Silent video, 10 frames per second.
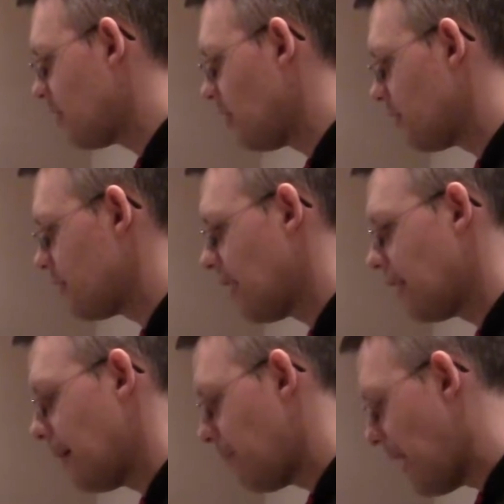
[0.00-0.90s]
don't sound
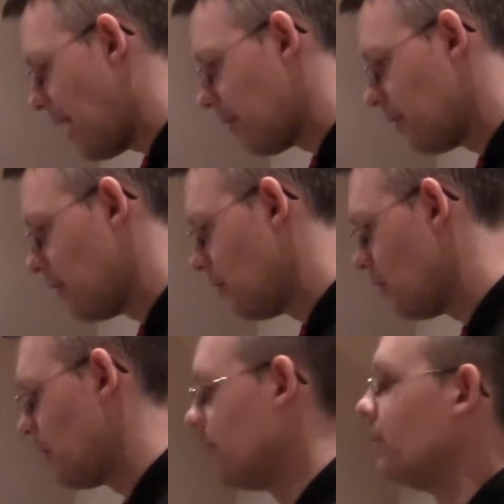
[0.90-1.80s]
that bad on the
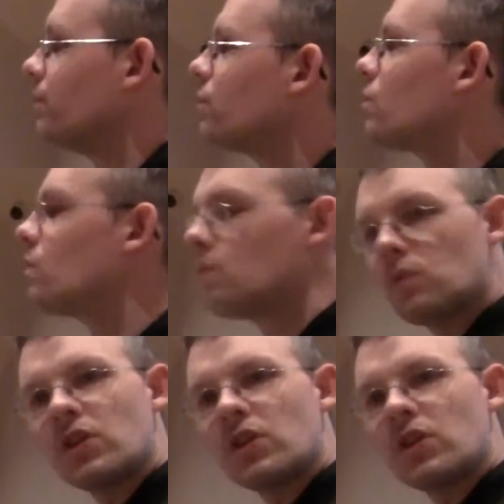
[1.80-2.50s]
organ.